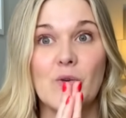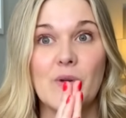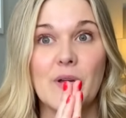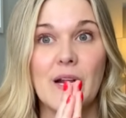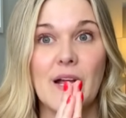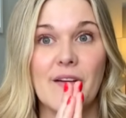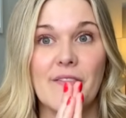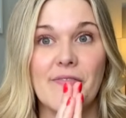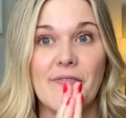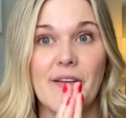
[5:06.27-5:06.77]
can
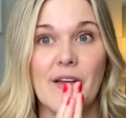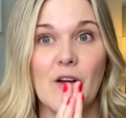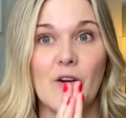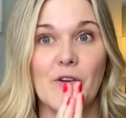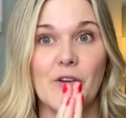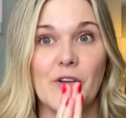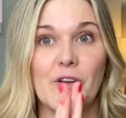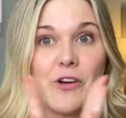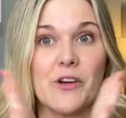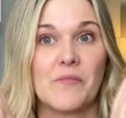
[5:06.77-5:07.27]
have
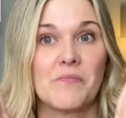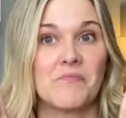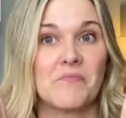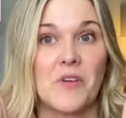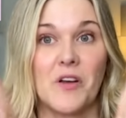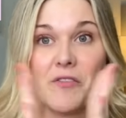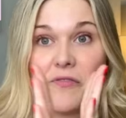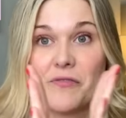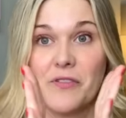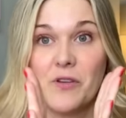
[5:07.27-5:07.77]
failure
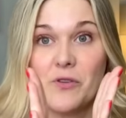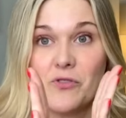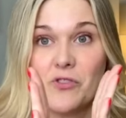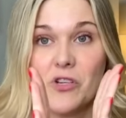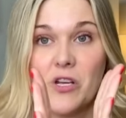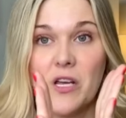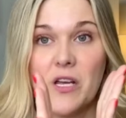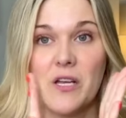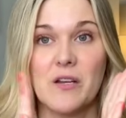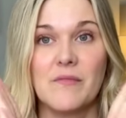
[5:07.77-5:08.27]
of
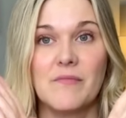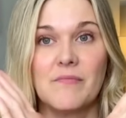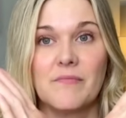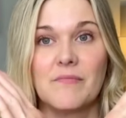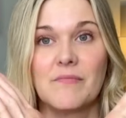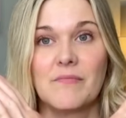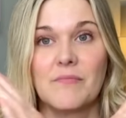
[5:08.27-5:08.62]
fusion,